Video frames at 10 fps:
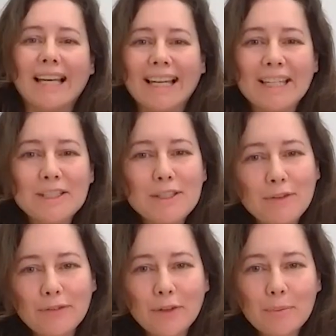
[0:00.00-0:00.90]
And
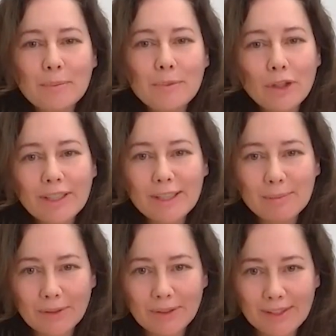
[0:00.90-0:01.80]
from your
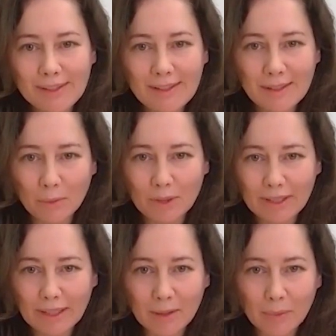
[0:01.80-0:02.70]
experience
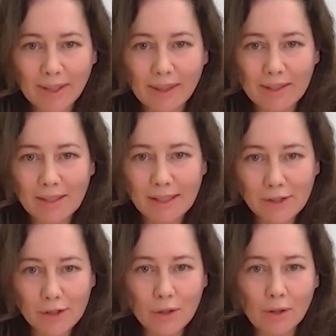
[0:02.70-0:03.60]
working with
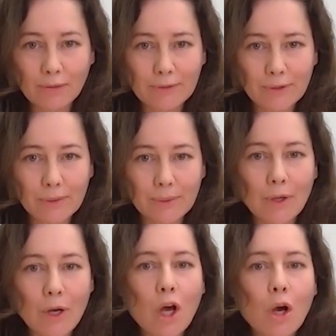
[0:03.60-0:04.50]

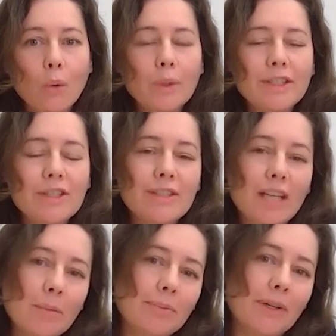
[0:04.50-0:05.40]
SARS-CoV-2, which
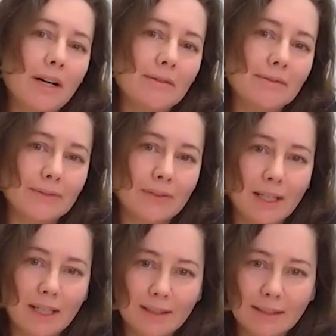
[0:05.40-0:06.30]
type of
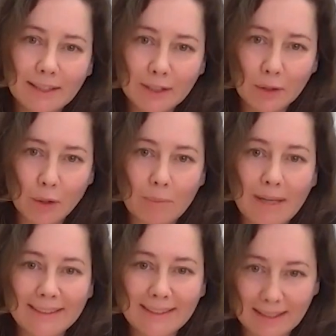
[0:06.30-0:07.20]
clinical
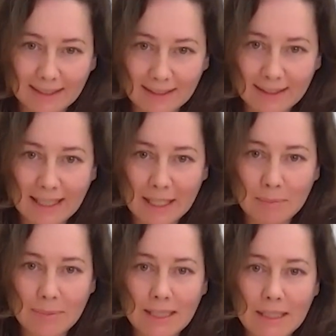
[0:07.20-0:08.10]
metadata
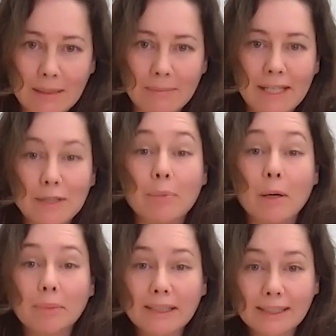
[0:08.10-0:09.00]
can be made
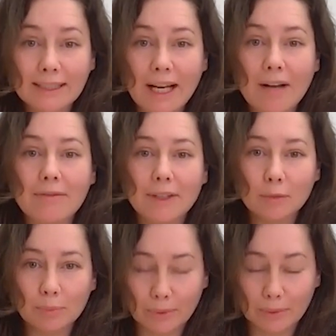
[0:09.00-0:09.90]
publicly
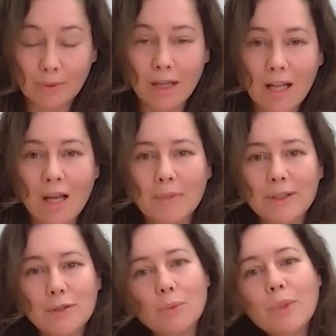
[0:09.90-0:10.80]
available,
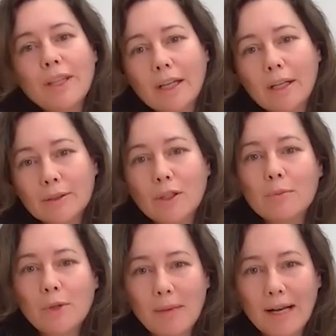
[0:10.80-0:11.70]
but without
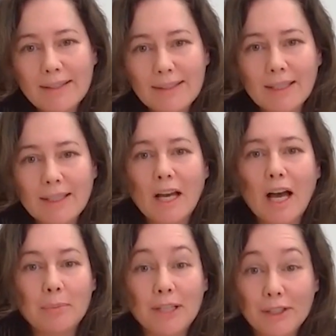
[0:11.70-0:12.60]
compromising
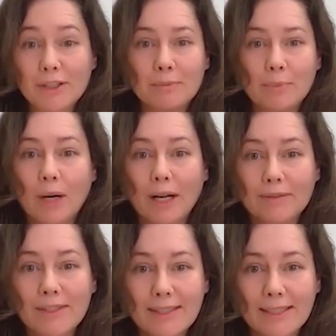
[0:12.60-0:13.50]
the patient
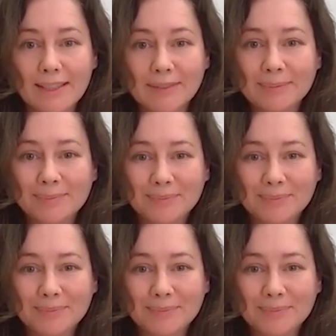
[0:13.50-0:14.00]
privacy?